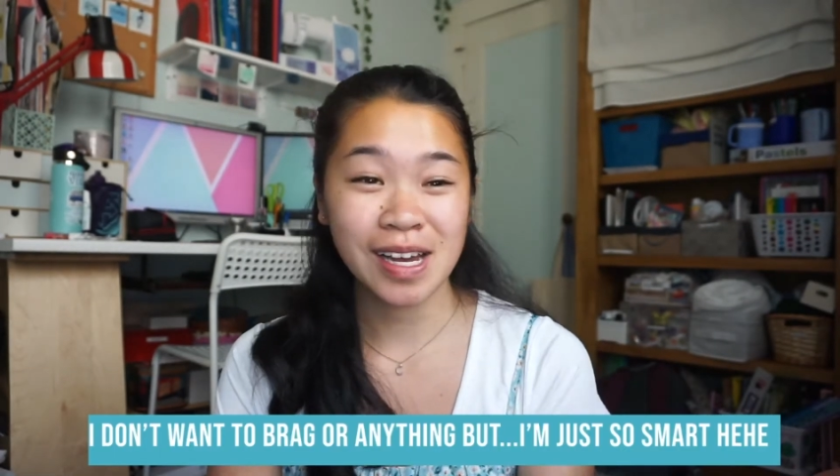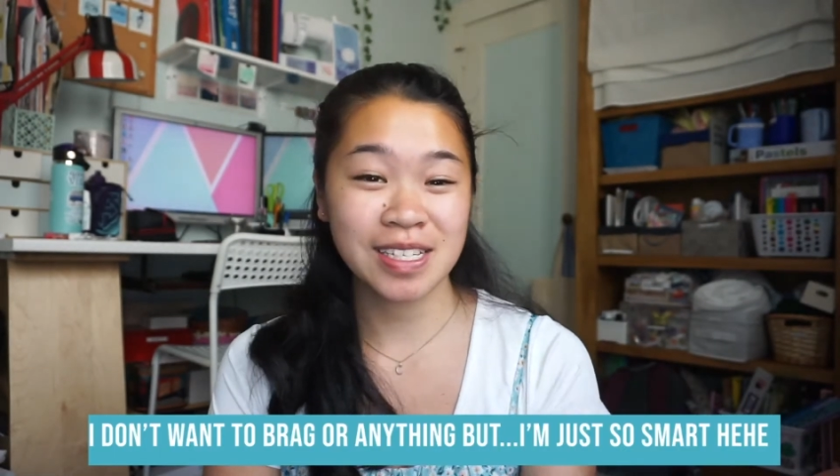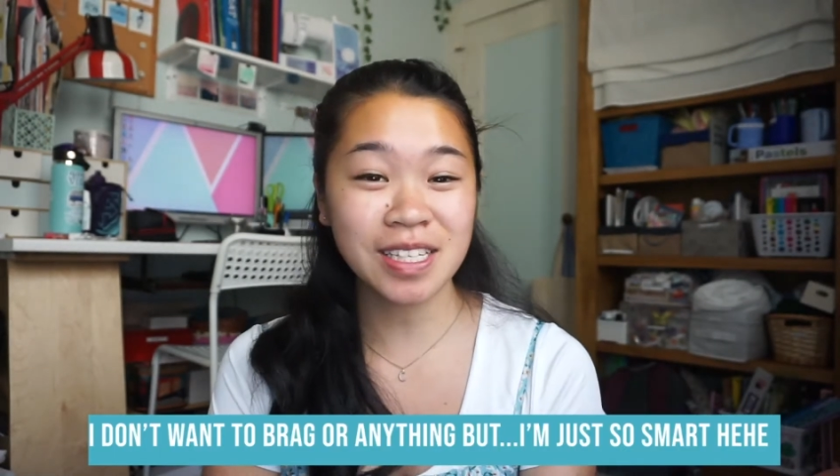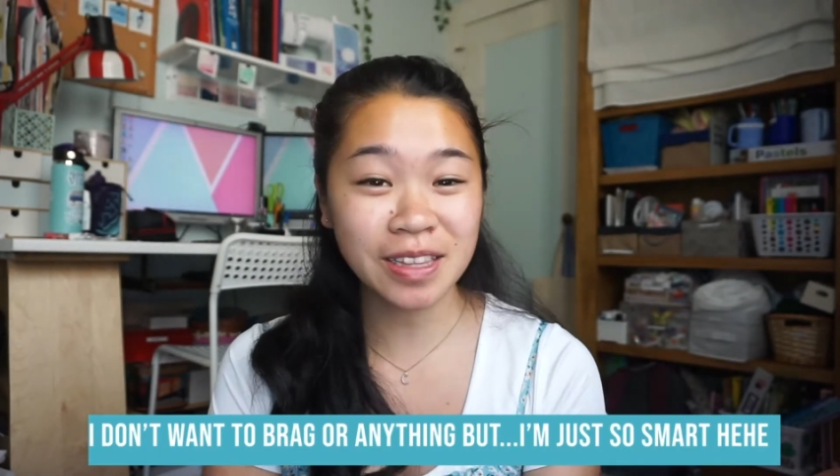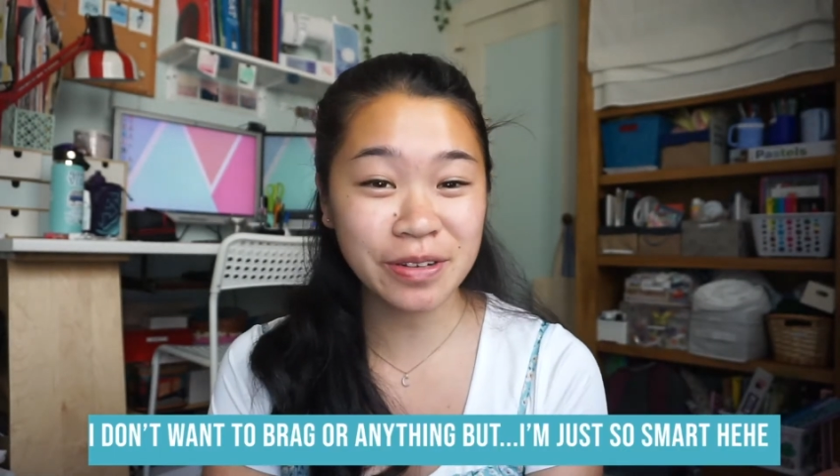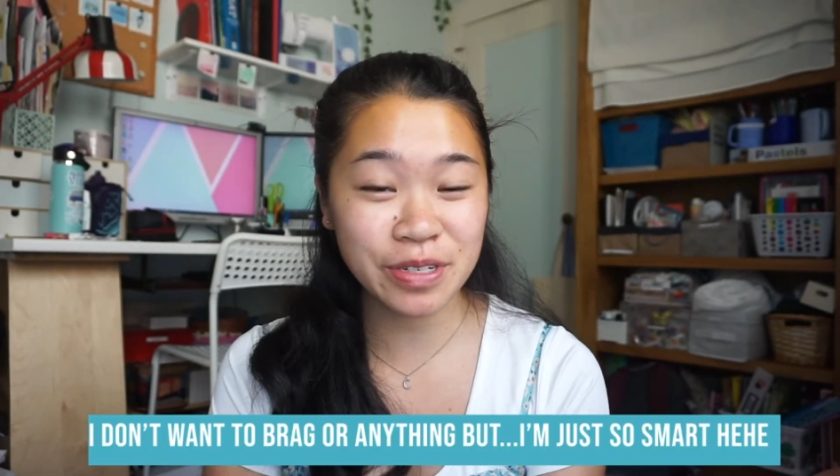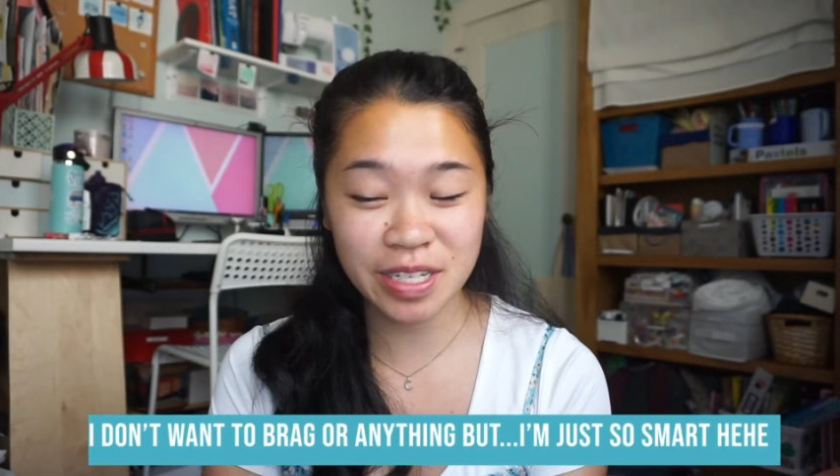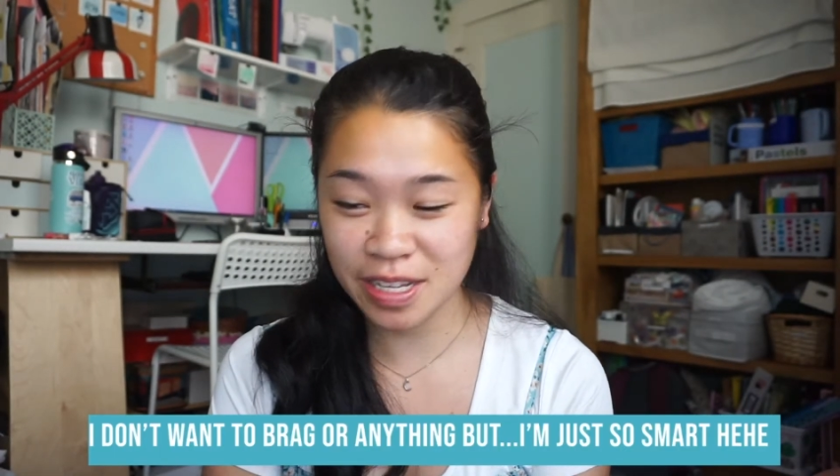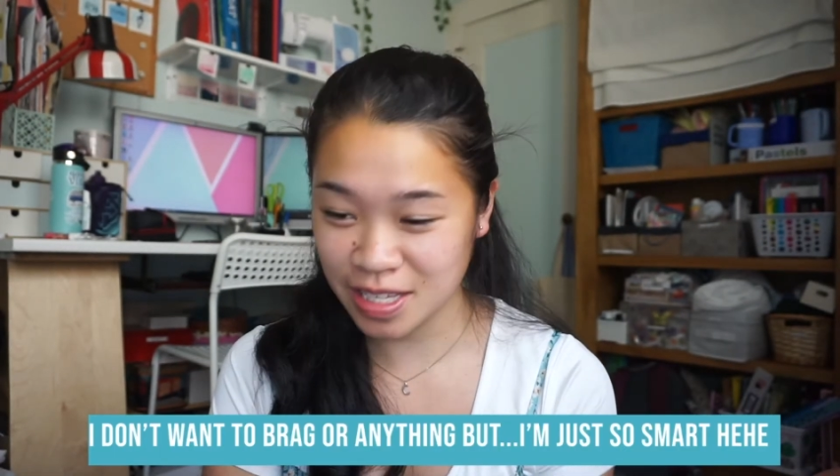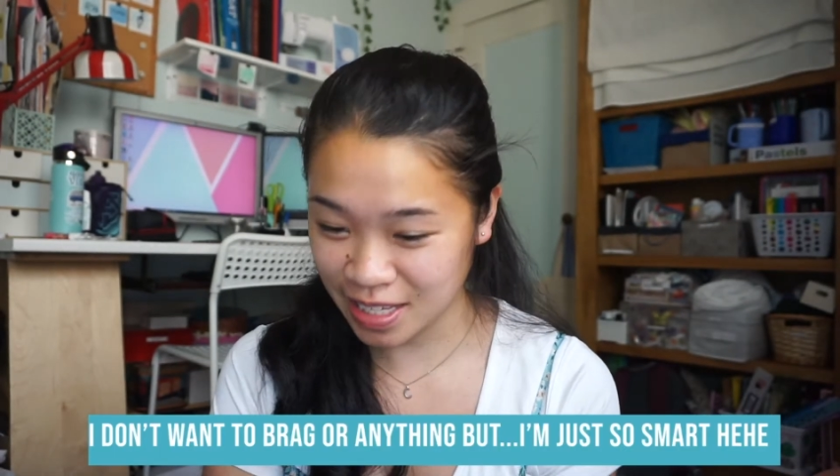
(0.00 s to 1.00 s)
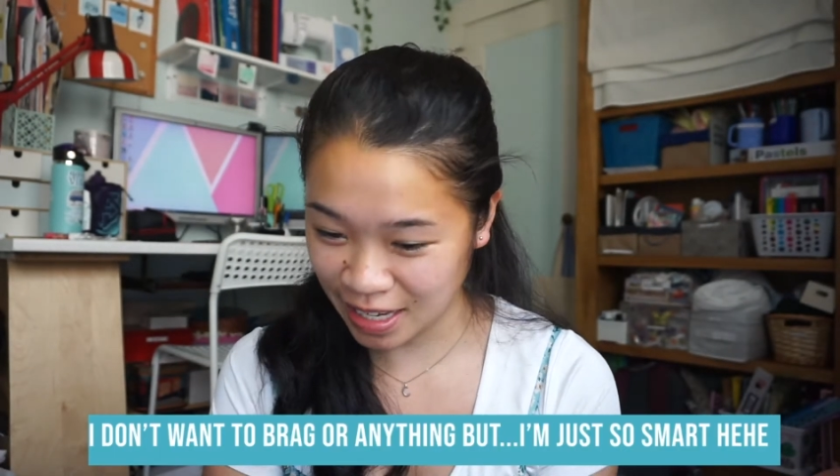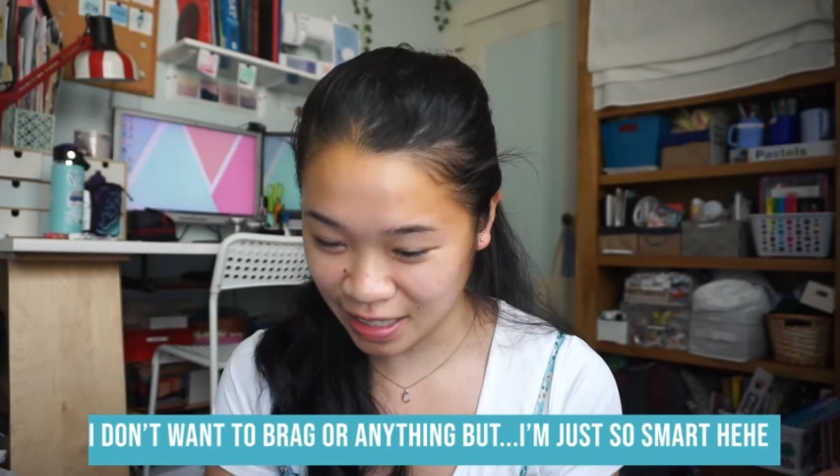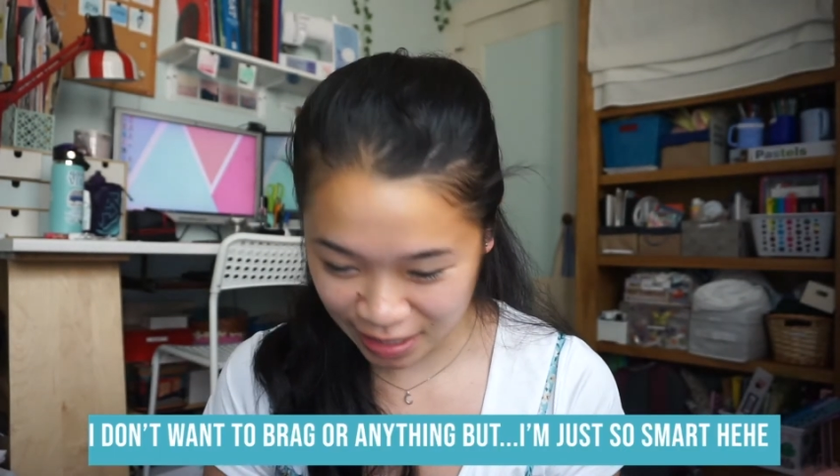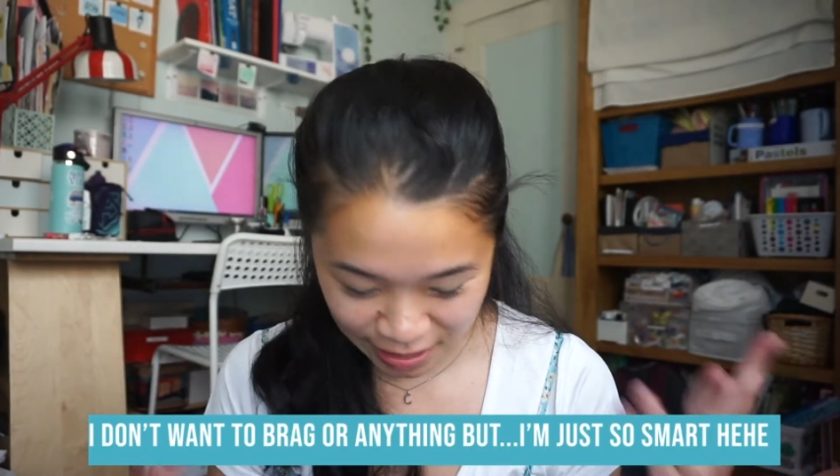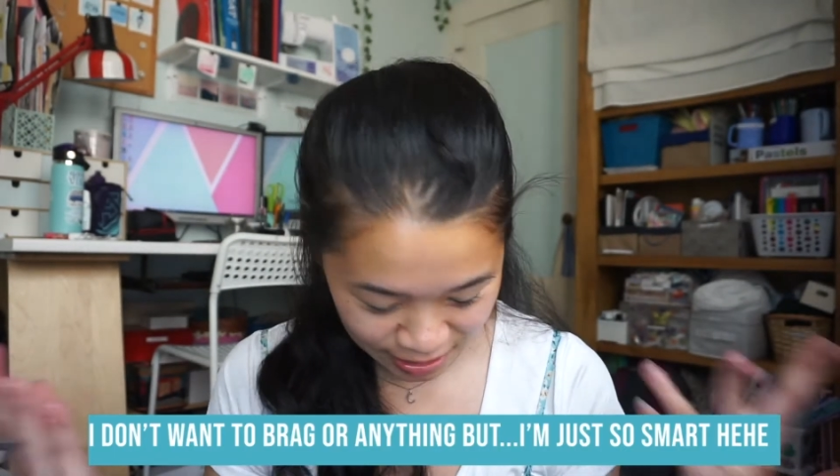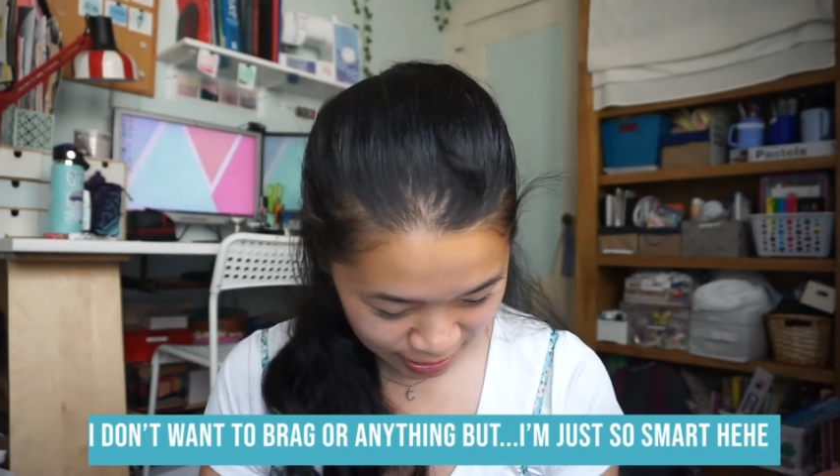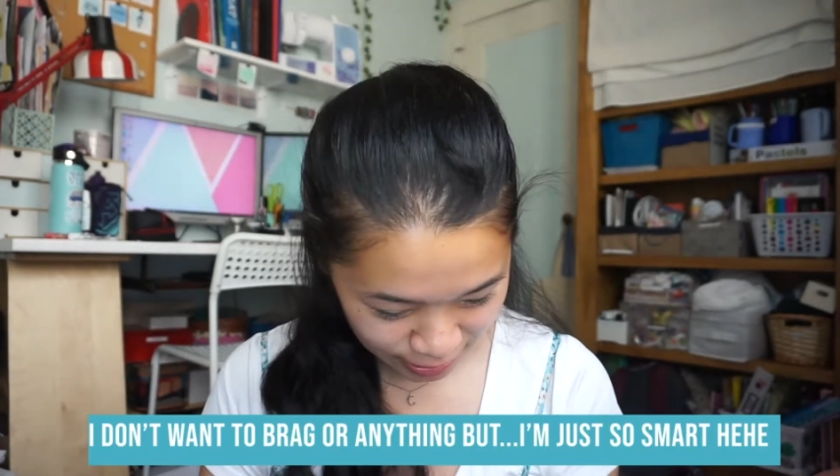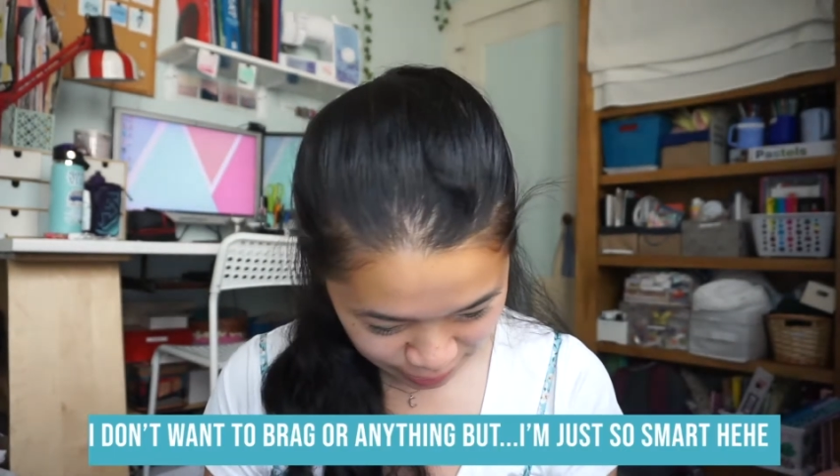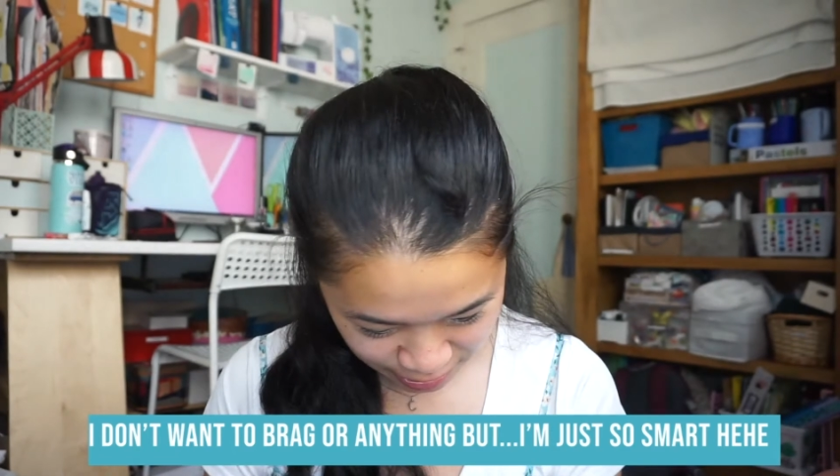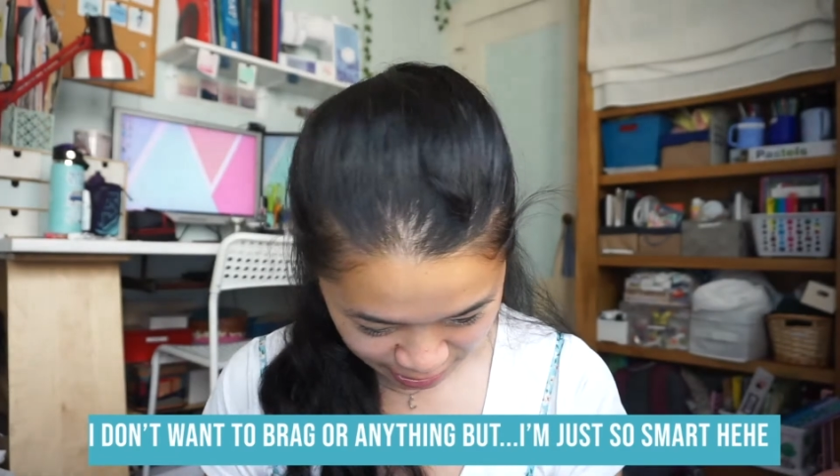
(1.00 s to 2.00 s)
Solutions, Caitlin,
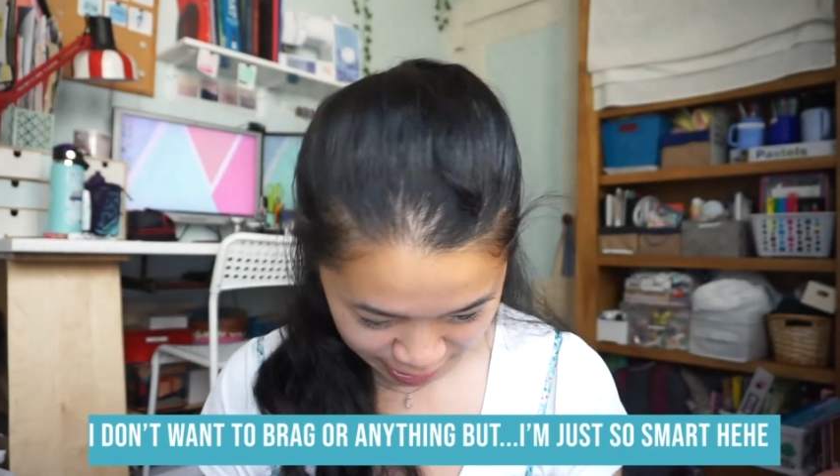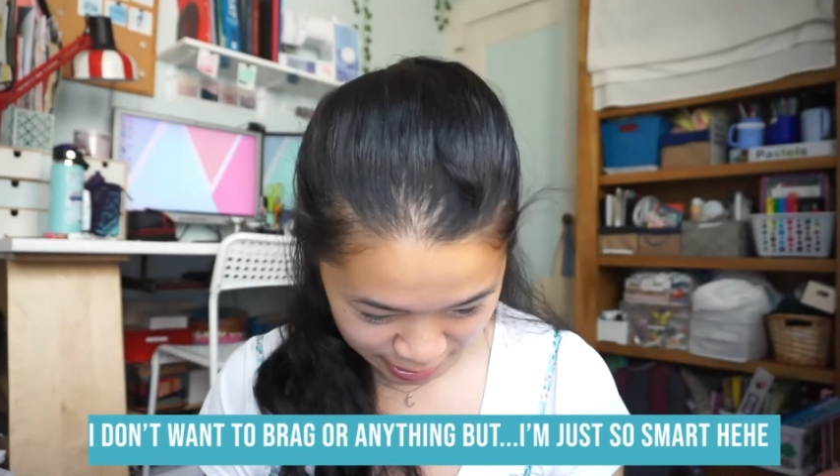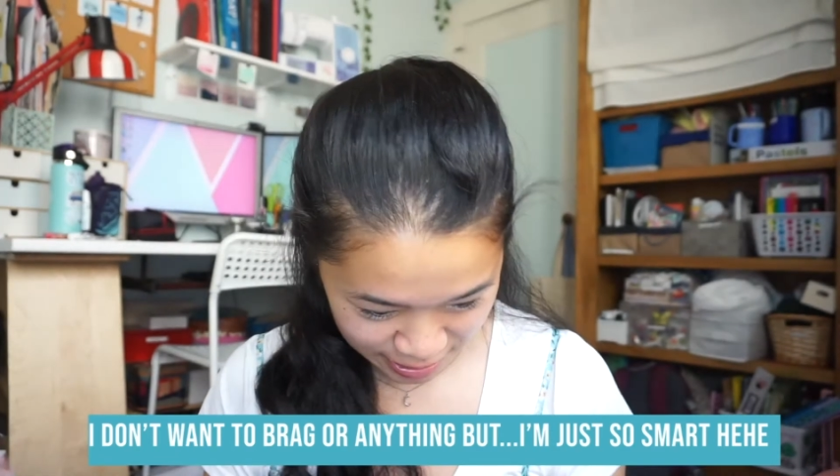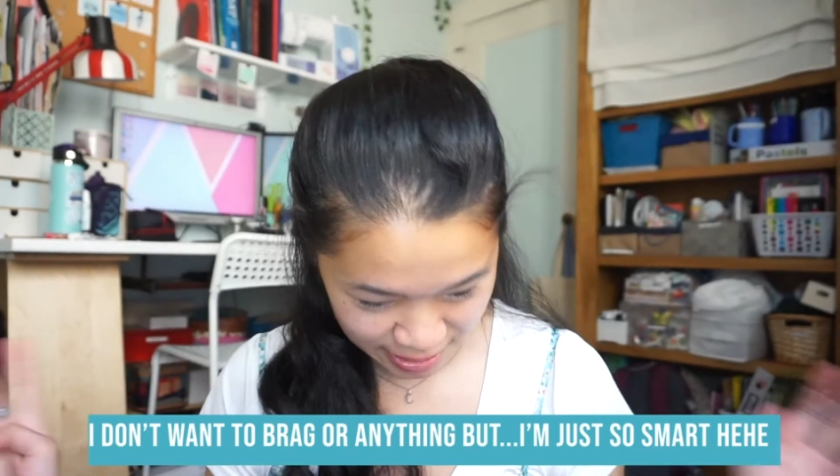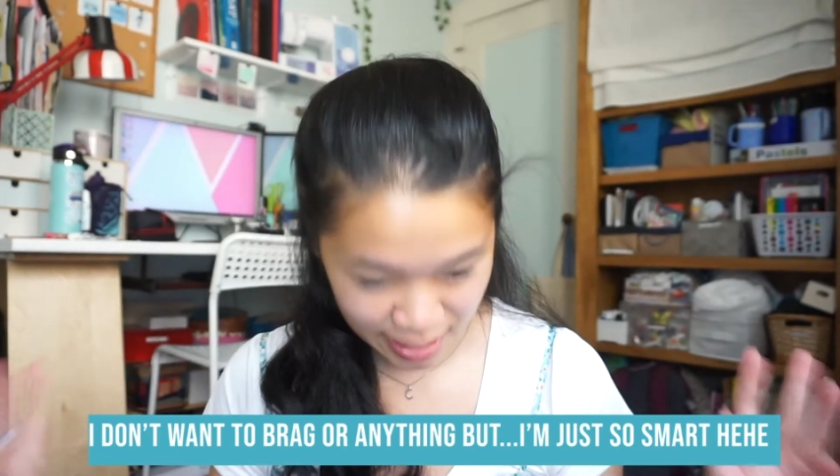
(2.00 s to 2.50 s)
solutions.